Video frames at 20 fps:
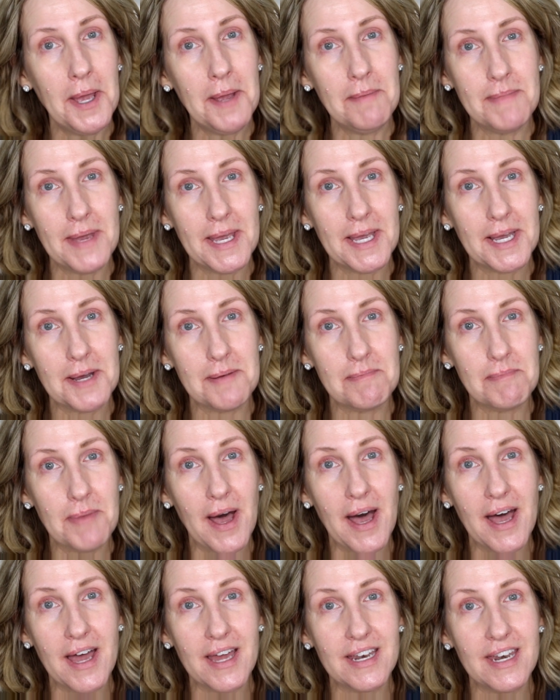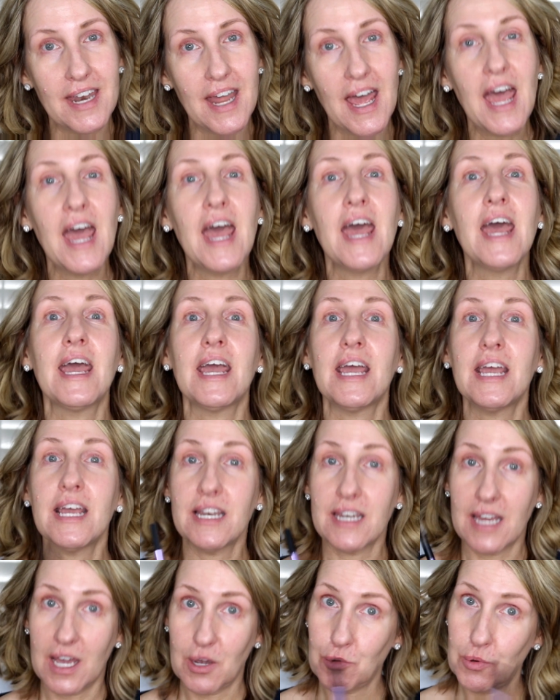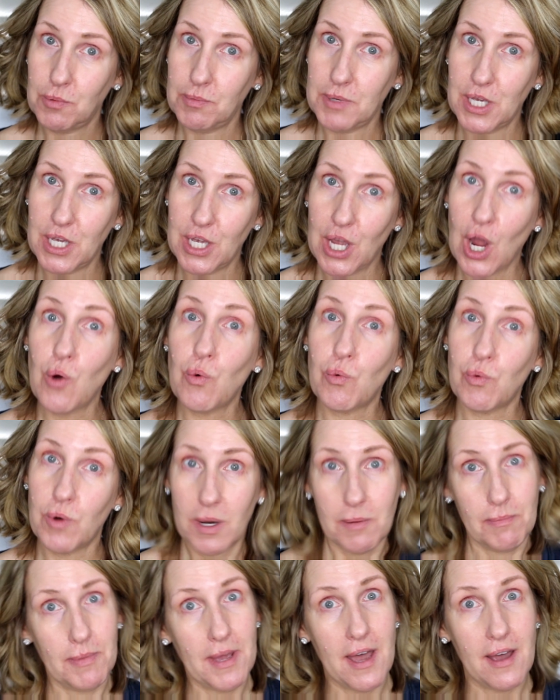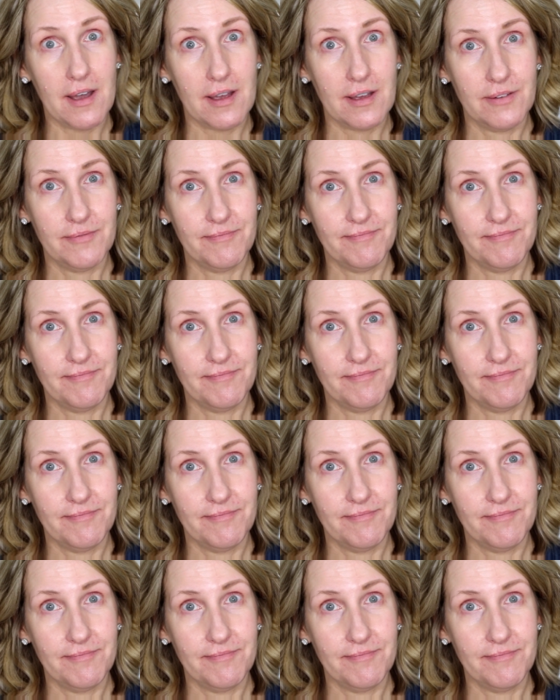get my makeup on and I will be right back.